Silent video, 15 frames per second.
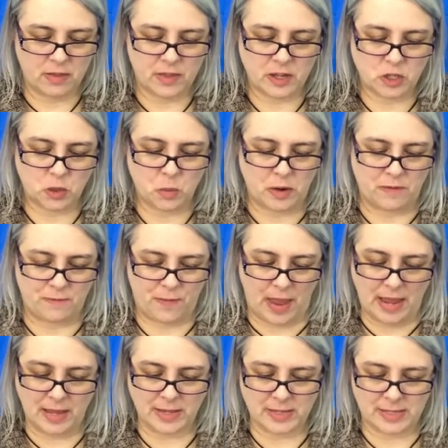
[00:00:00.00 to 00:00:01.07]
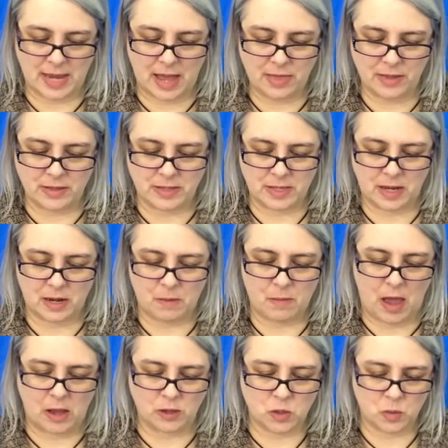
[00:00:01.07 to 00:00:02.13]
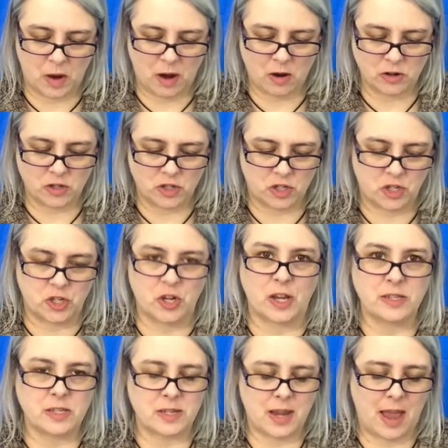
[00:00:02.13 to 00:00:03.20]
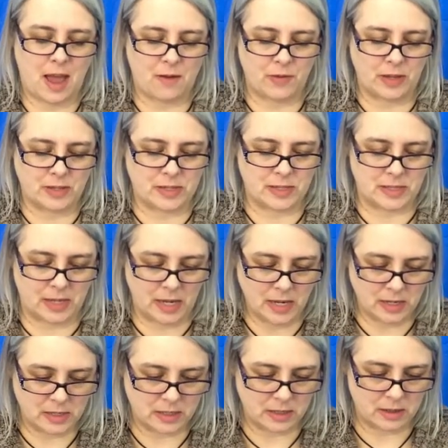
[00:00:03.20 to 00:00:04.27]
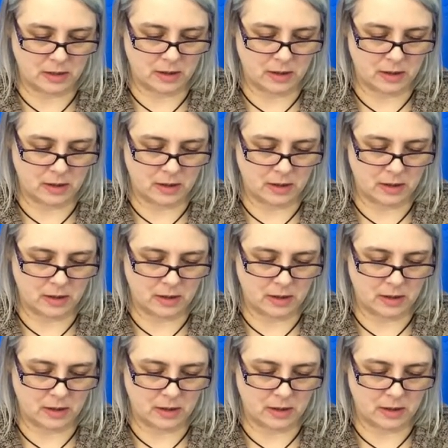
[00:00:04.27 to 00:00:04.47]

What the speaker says: that she would fake his death and send him elsewhere just to have his seat?